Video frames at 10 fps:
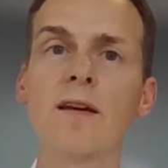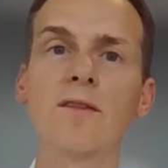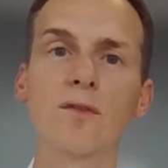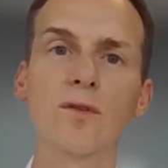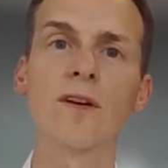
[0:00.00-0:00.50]
is
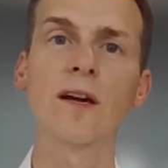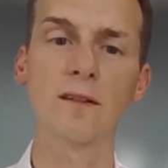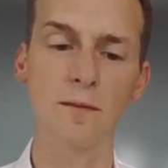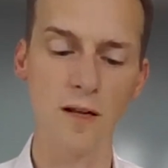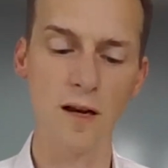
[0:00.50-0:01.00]
also very
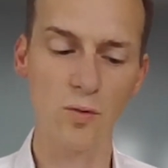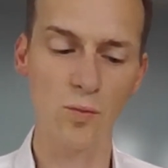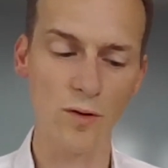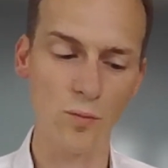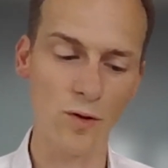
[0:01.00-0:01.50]
similar to
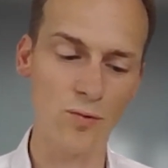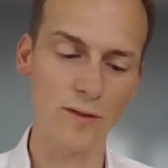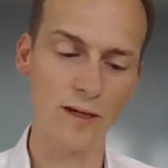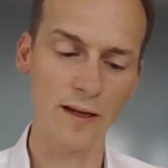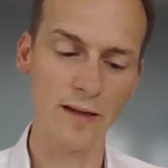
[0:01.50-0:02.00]
what you
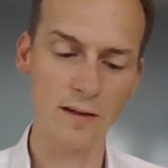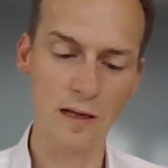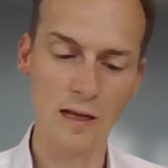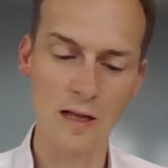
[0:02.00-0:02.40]
target.